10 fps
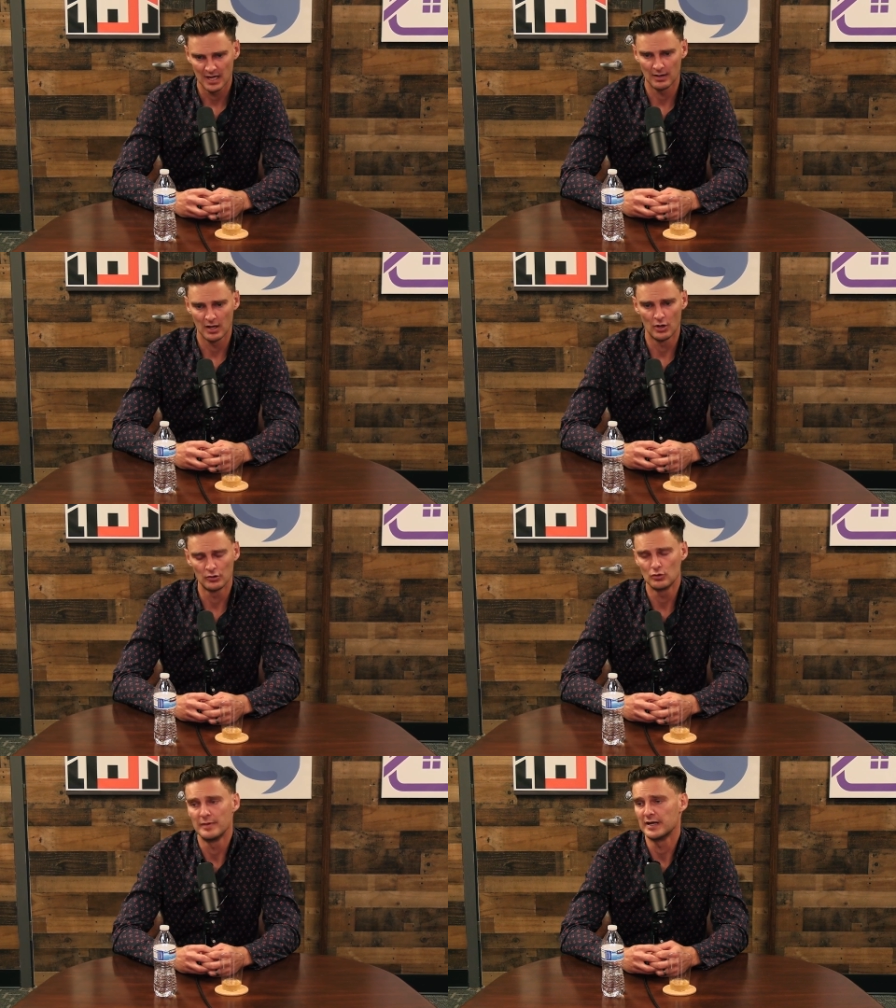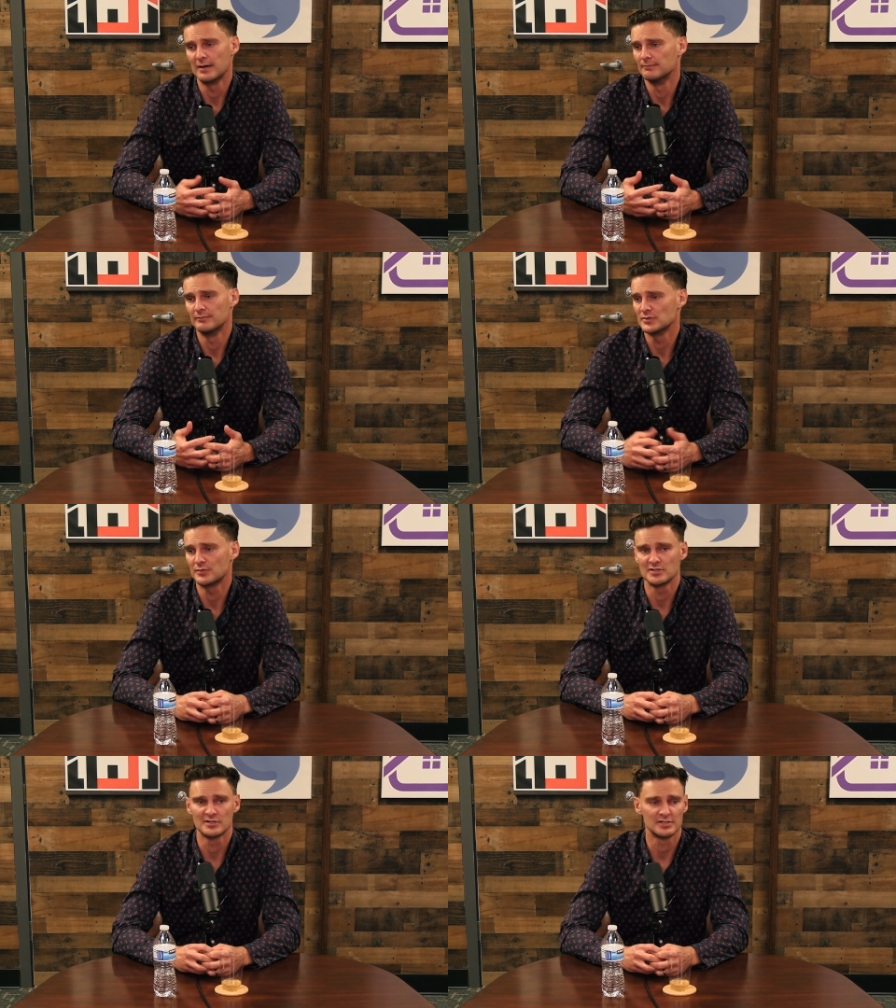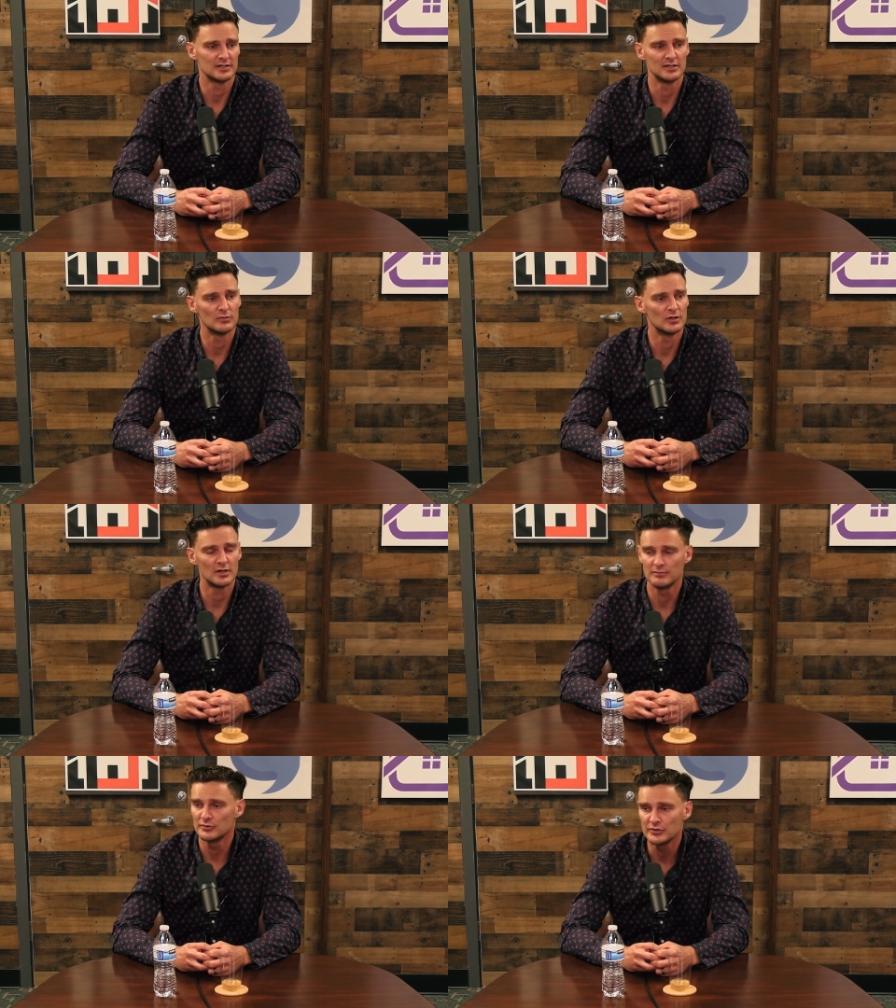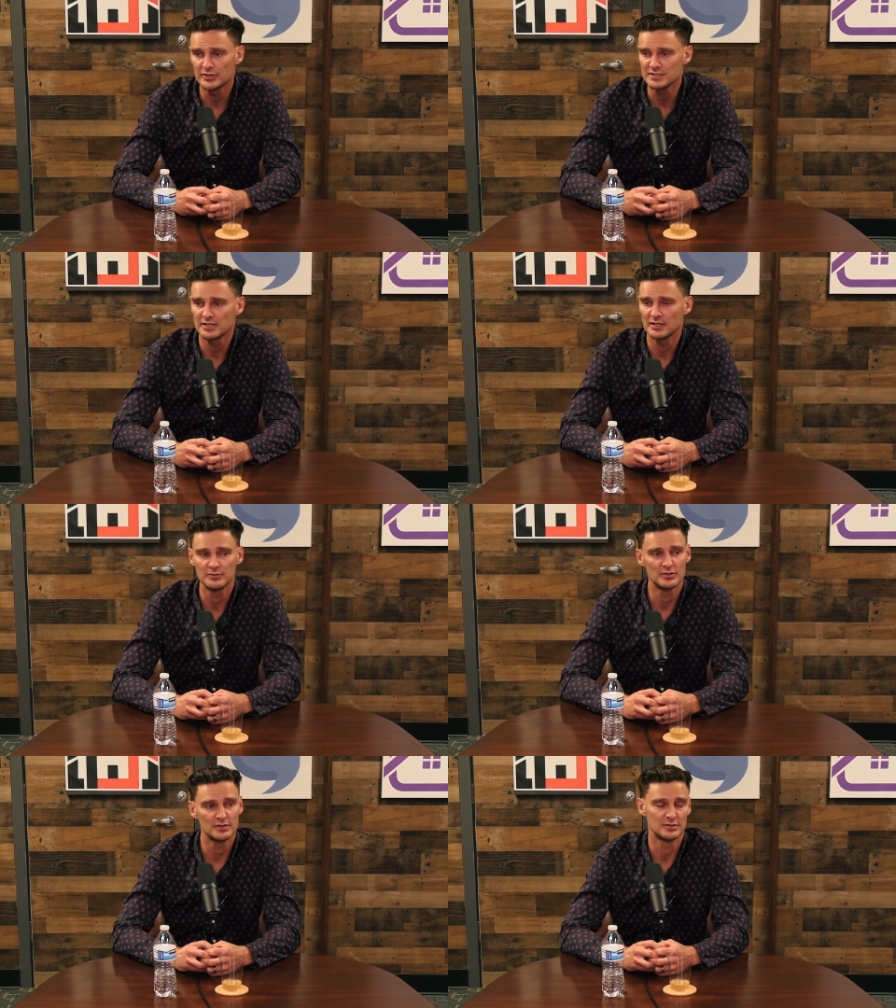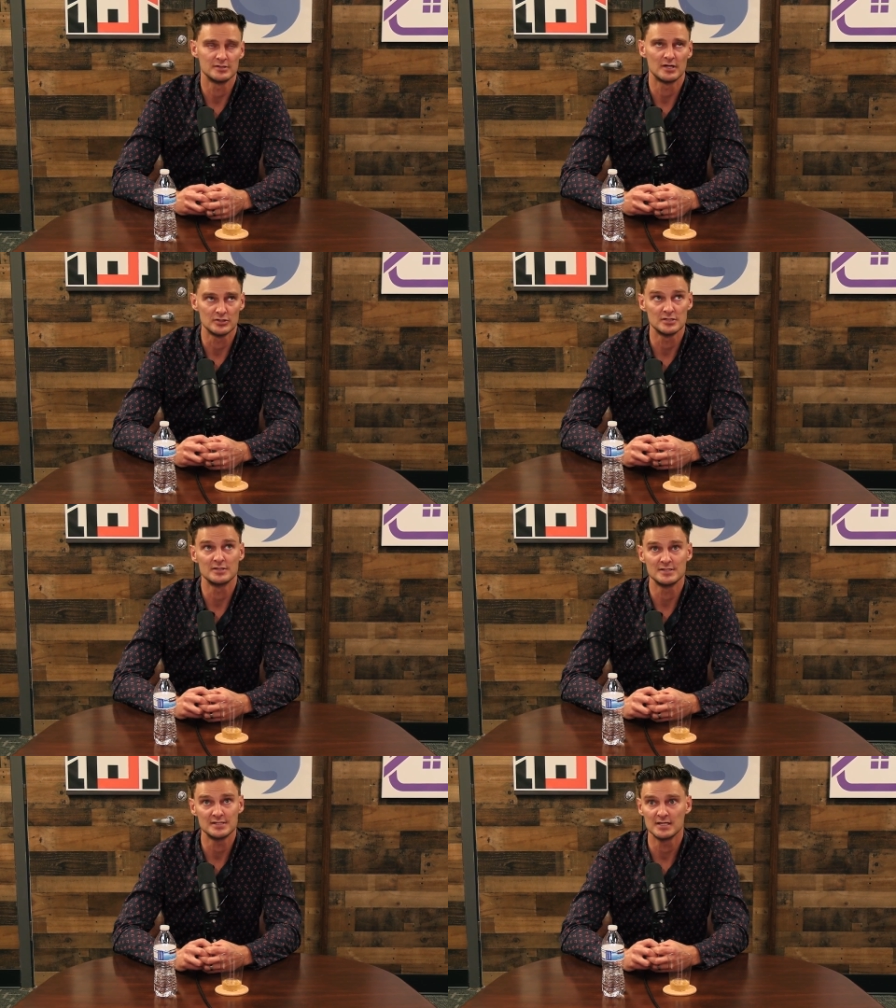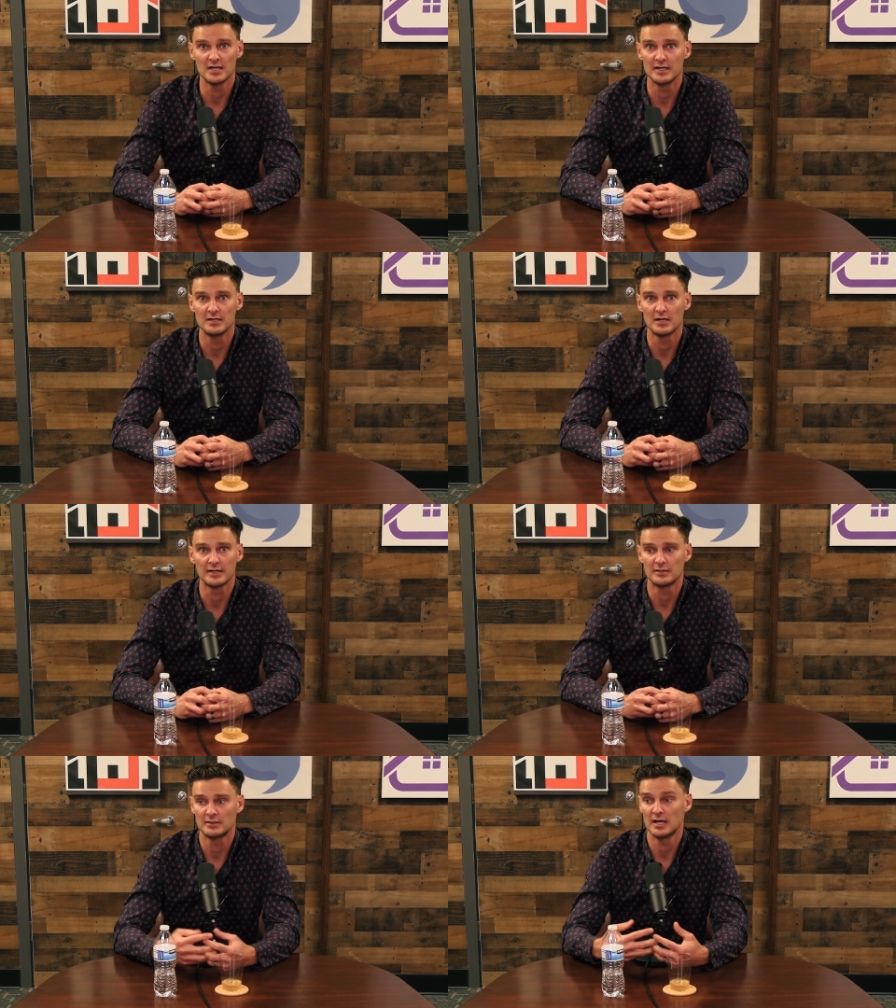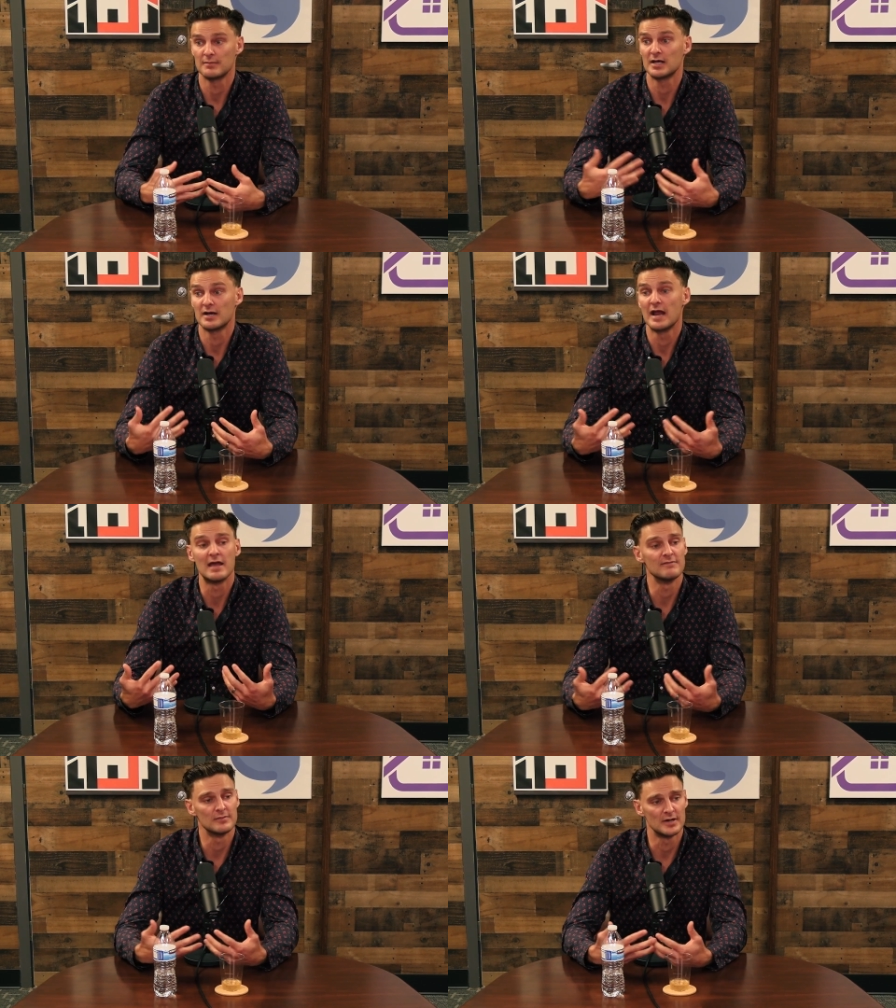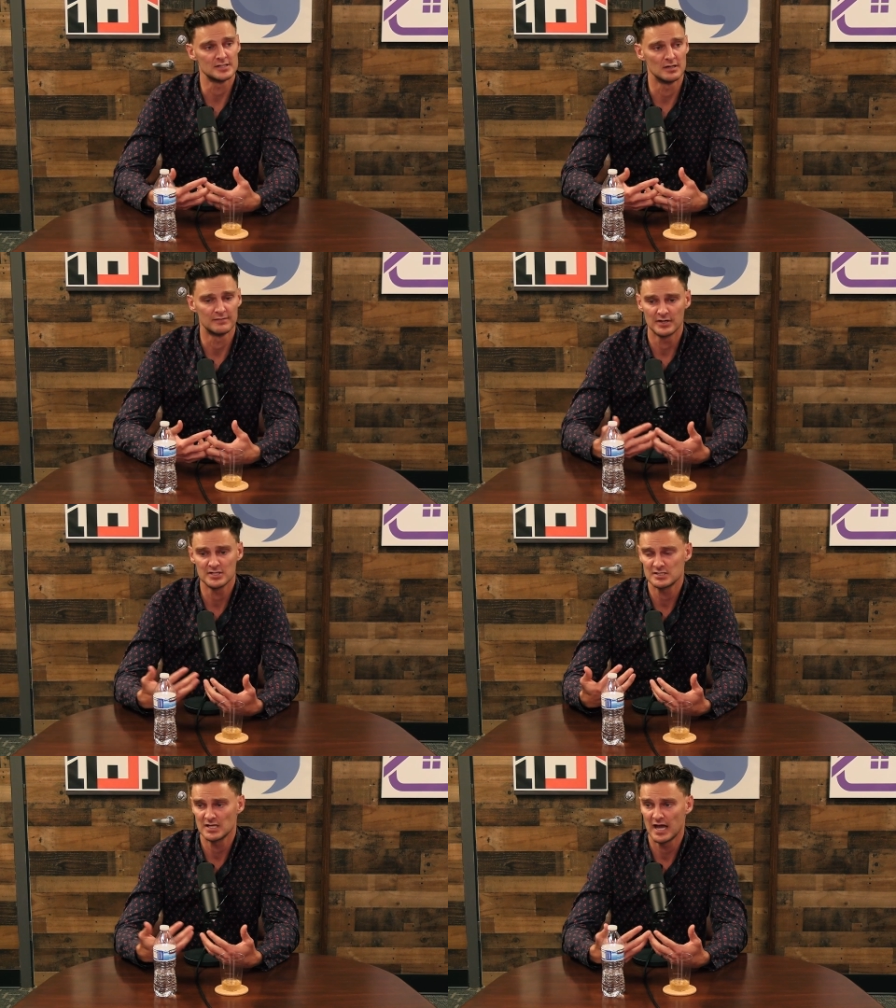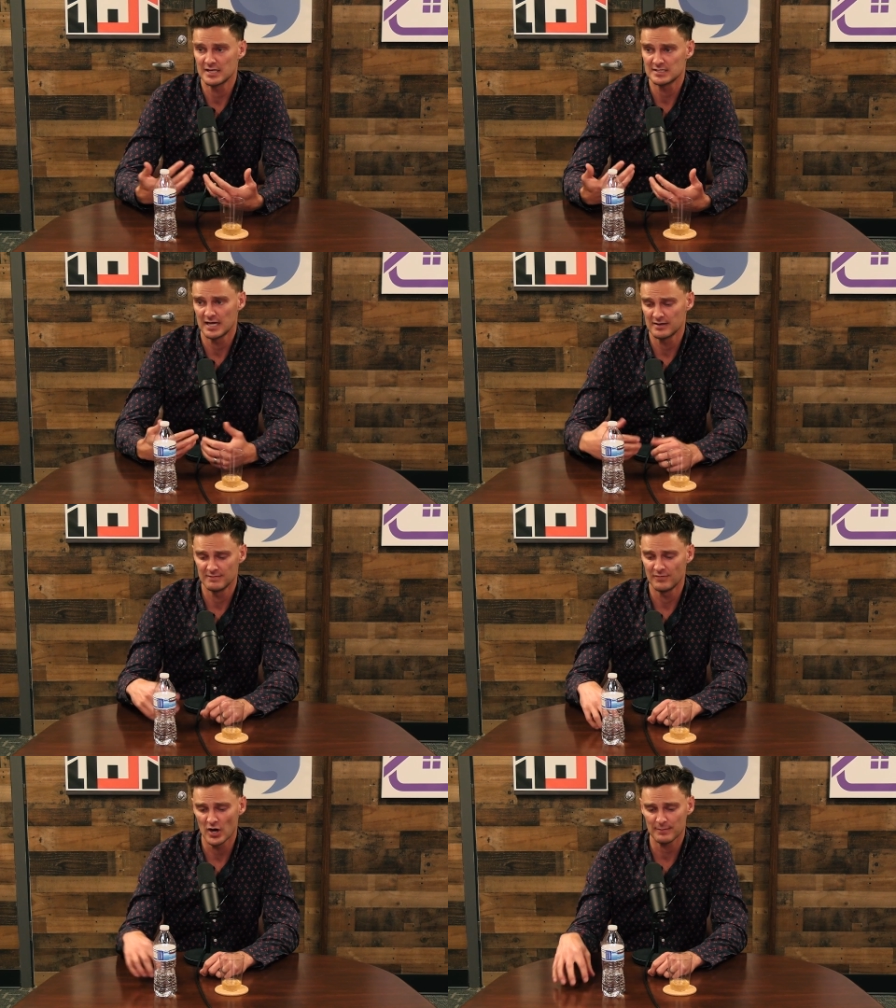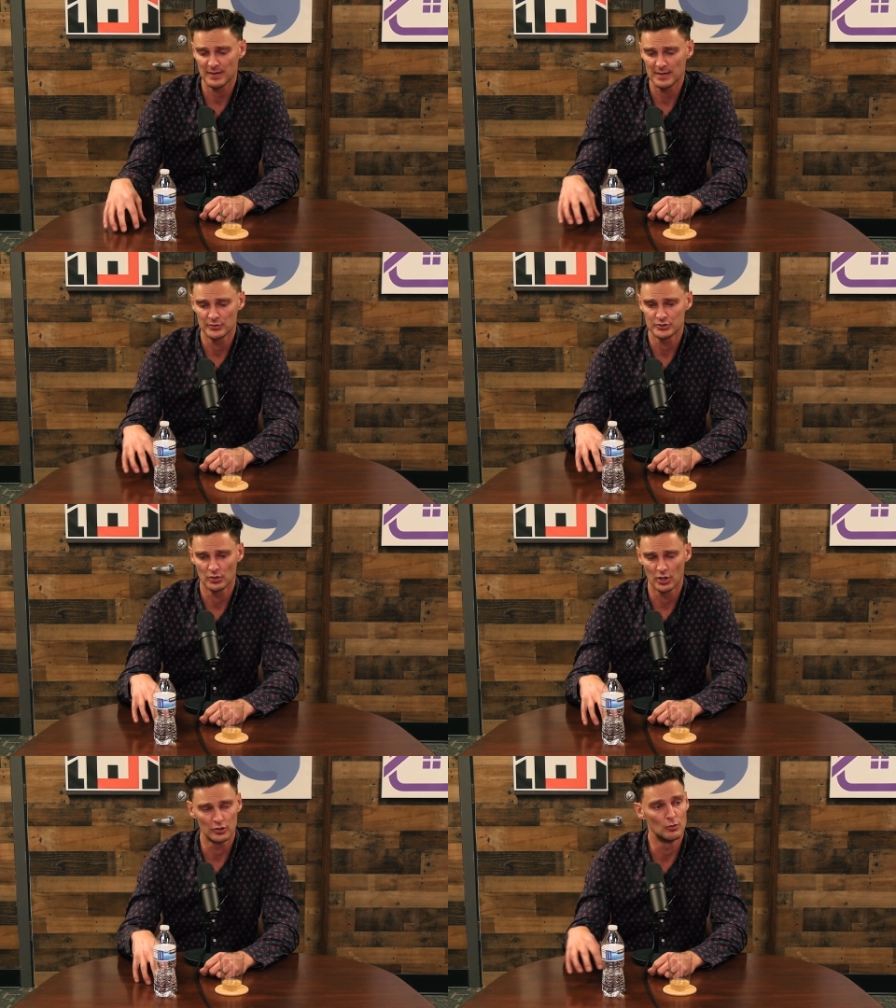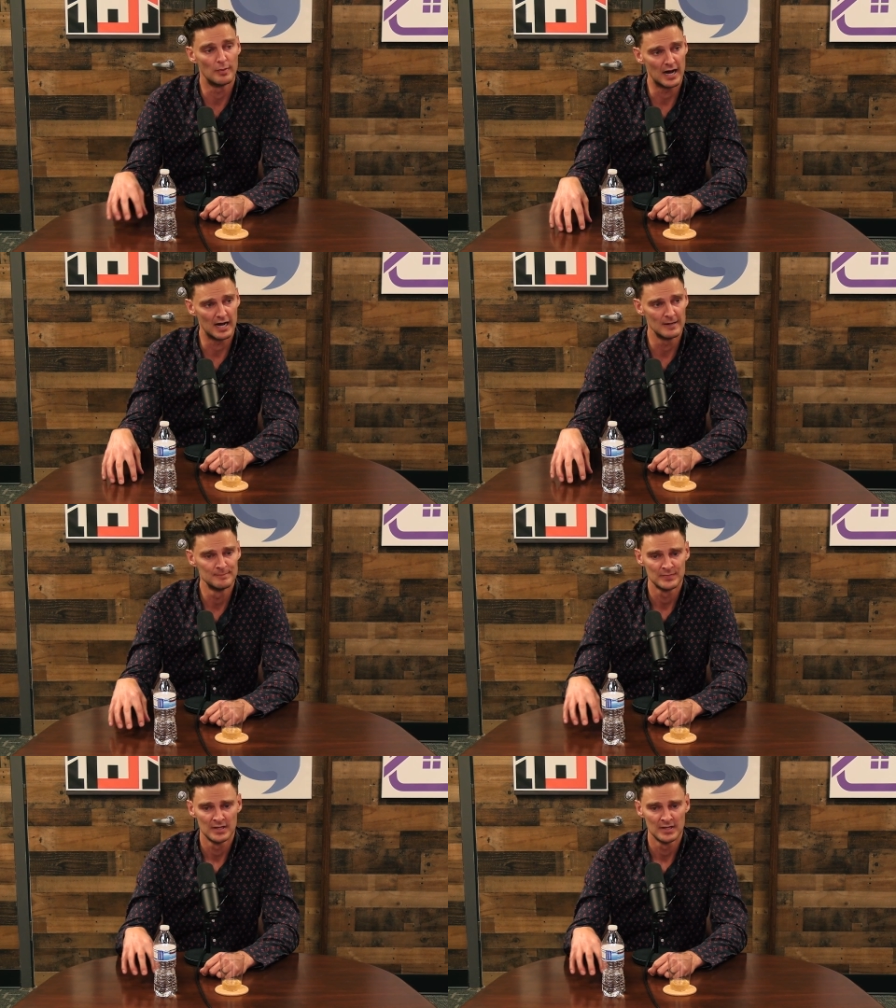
a, a local meetup, just because I was like, you know what, I'm new to this, I'm new to this country, this, this city. I need to like get get a name for myself. And I just started inviting people to a local bar,